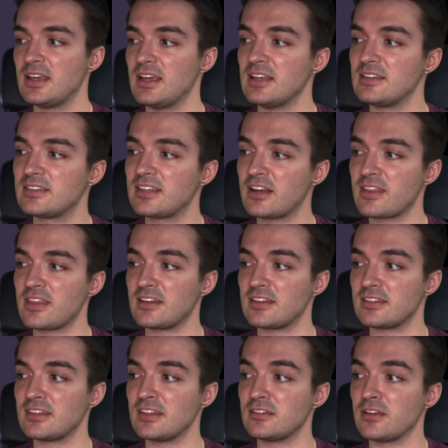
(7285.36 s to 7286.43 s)
instead of the
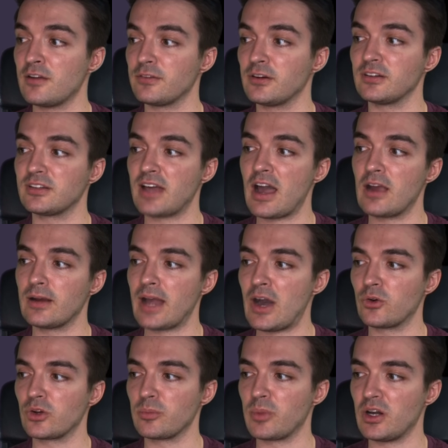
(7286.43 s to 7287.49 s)
distance of our entire
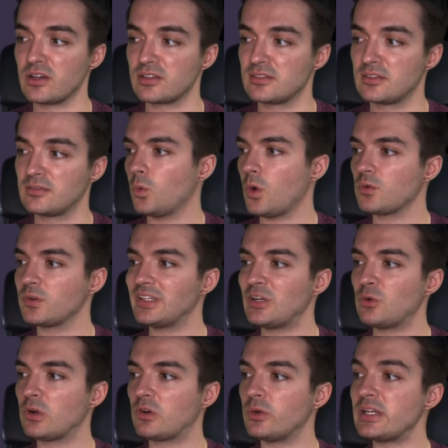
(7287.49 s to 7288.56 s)
outer box? Well, really,
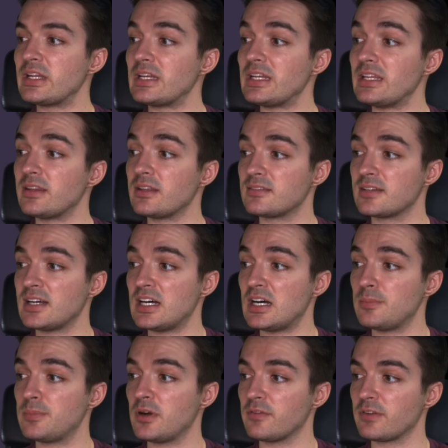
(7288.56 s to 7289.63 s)
we're going to need the
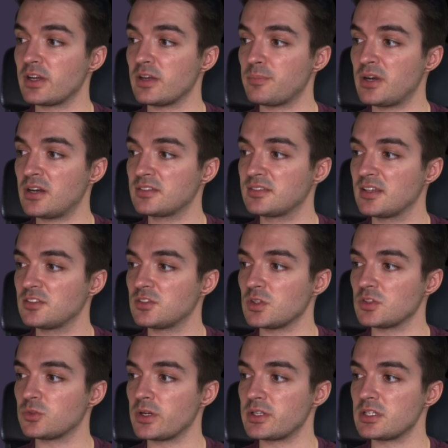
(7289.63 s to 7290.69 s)
top of our hitbox, so
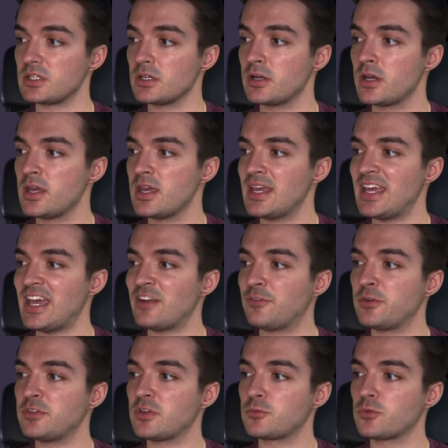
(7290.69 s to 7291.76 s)
this right here. And if
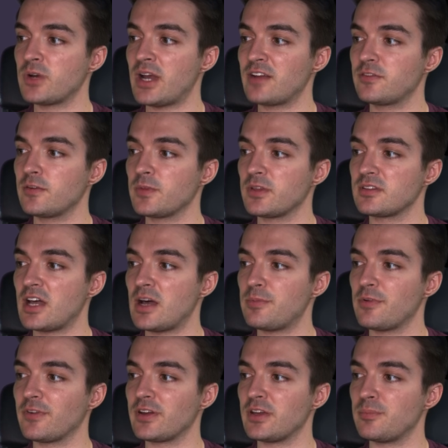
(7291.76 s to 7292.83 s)
we subtract from the top
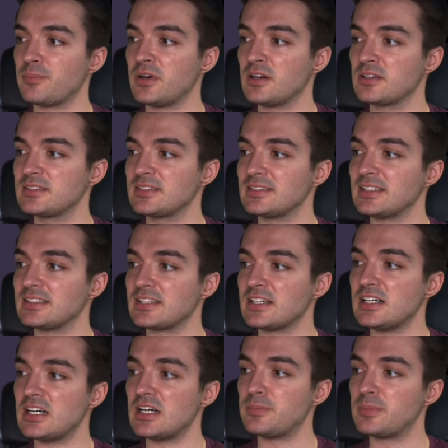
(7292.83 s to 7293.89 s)
of our hitbox the
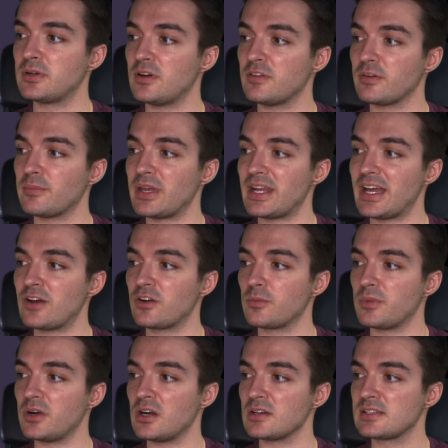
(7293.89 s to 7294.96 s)
top of our main outer
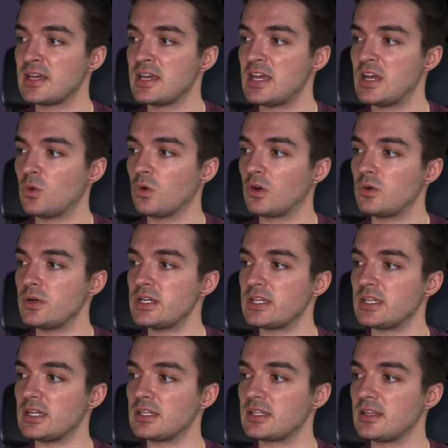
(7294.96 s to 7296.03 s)
box, we're going to
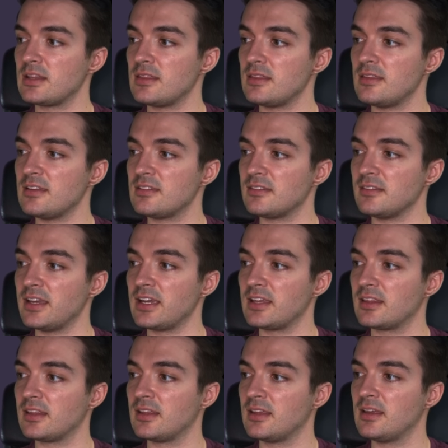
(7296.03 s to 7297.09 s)
get this
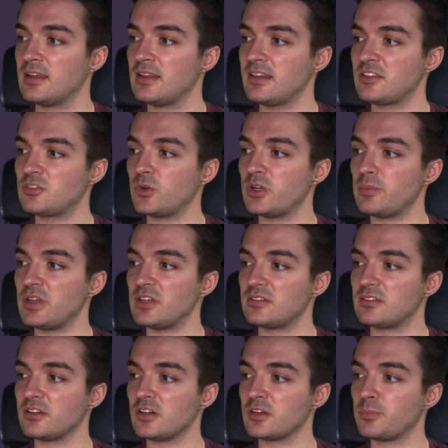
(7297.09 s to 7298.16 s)
length. That's going to be a
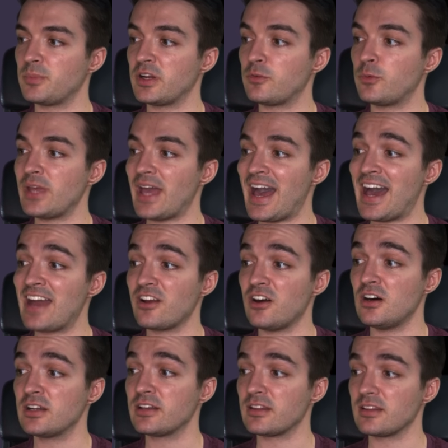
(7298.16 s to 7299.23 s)
start, but if we add
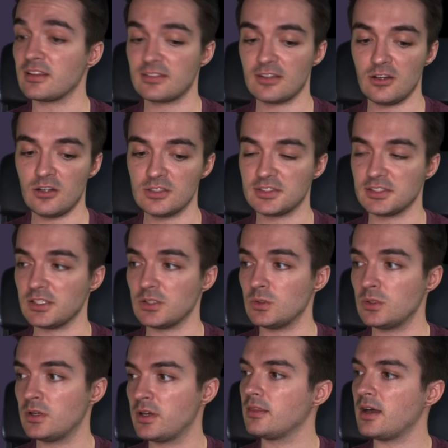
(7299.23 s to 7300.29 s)
onto this
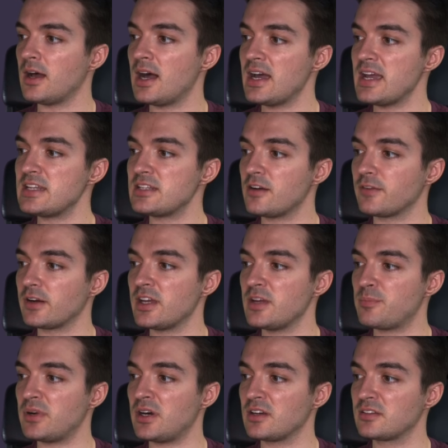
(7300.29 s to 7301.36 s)
also the height of our
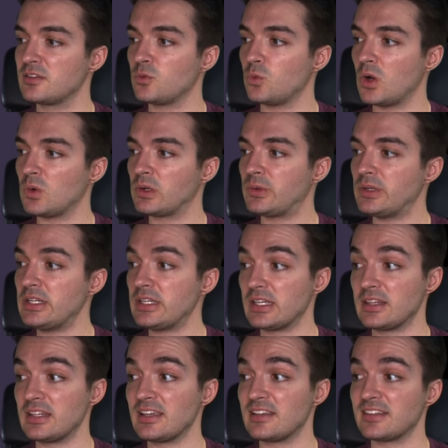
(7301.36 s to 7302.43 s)
hitbox, well, we're going to
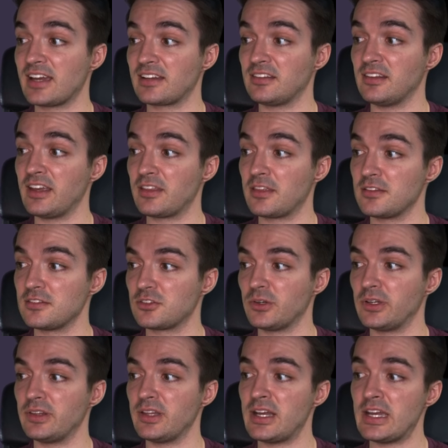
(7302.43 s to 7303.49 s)
get the exact length of this
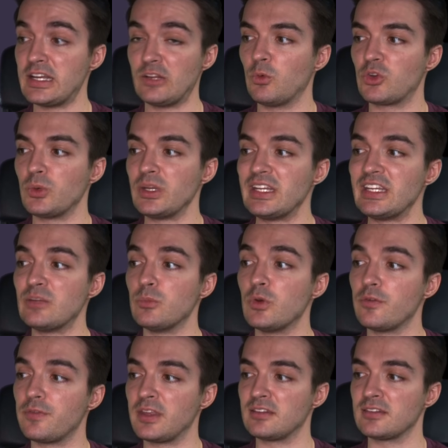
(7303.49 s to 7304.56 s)
green line in which we need to
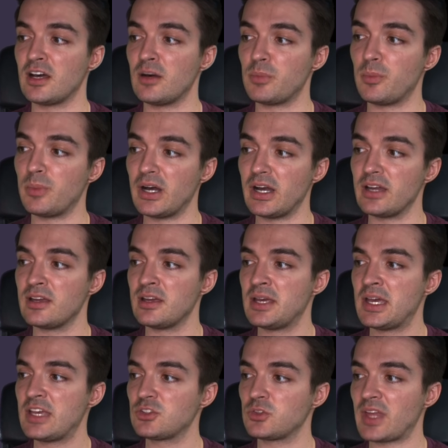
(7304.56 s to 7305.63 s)
move things up by.
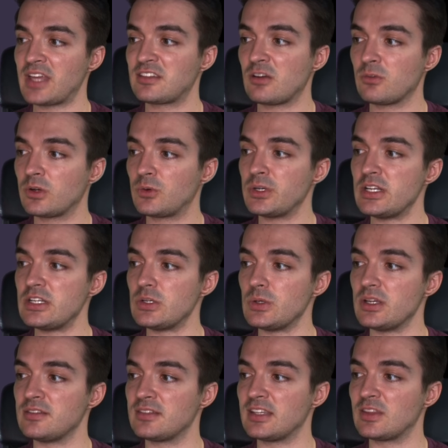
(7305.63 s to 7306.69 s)
So that's how we're going to do
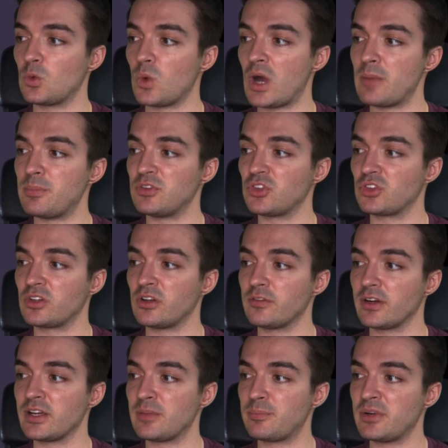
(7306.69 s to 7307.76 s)
it, is get the Y position of
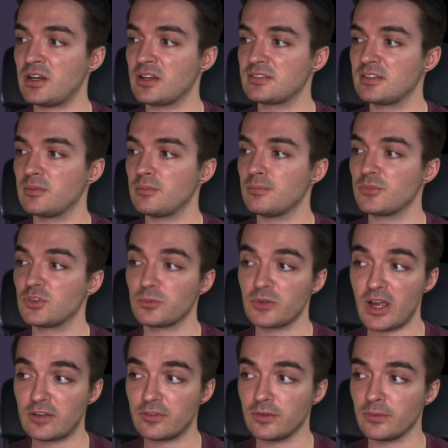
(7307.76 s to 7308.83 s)
our hitbox,
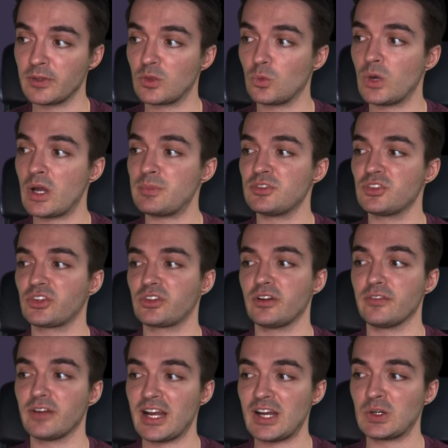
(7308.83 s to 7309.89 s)
subtract from it the Y position
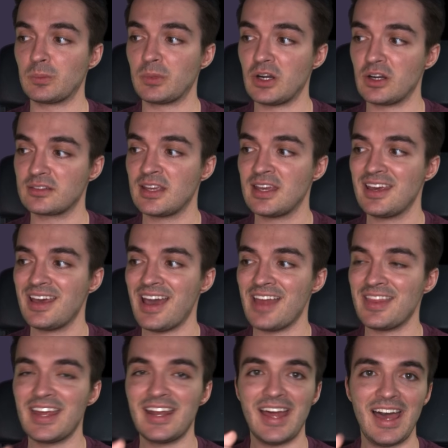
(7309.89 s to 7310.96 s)
of our outer box,
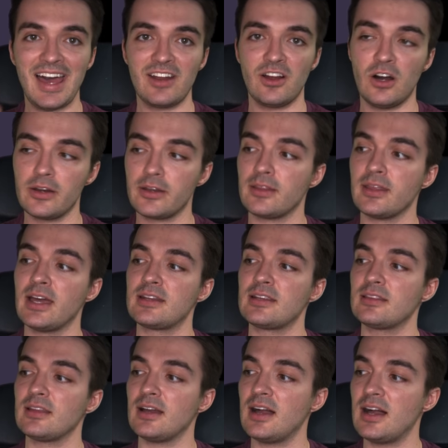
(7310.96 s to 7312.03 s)
and then add on to that
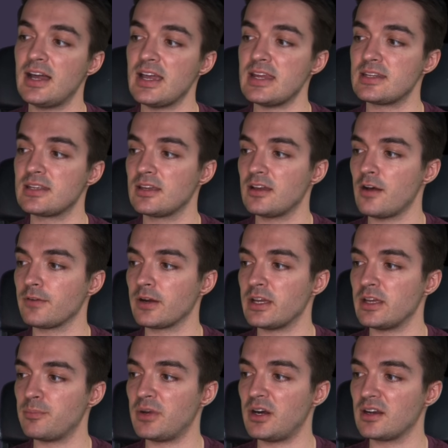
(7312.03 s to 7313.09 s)
the height of our
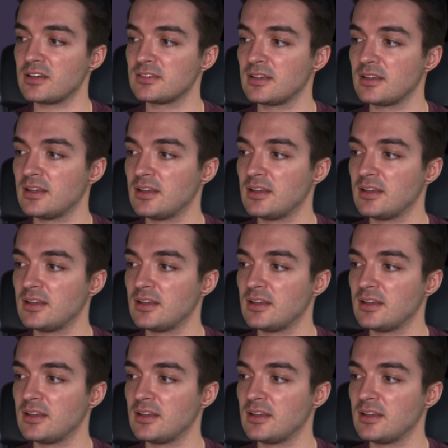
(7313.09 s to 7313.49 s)
hitbox.